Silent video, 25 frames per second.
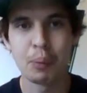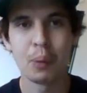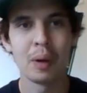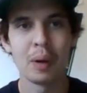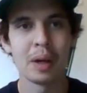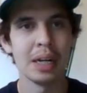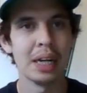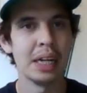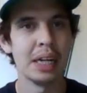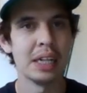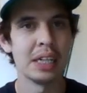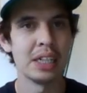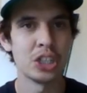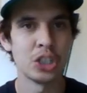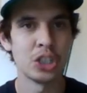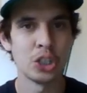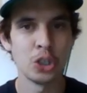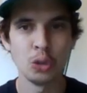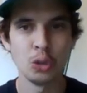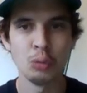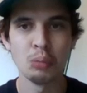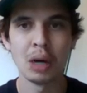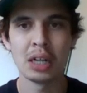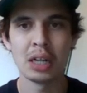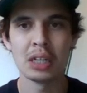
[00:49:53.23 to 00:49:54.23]
point it is
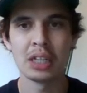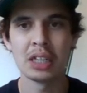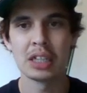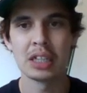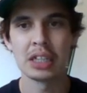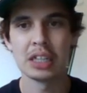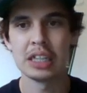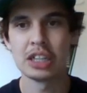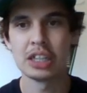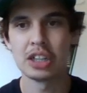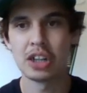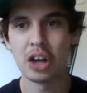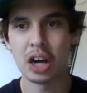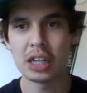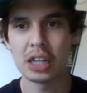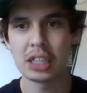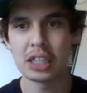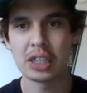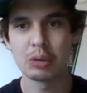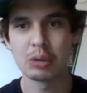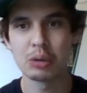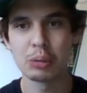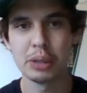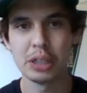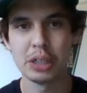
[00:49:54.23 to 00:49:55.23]
too much. The
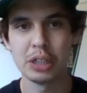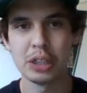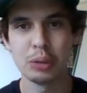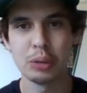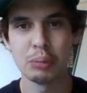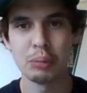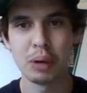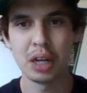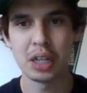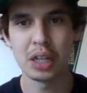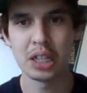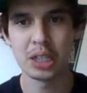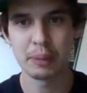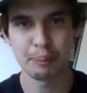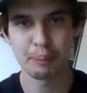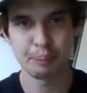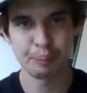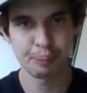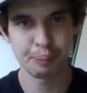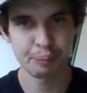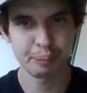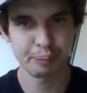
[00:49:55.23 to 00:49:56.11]
losses will be too much.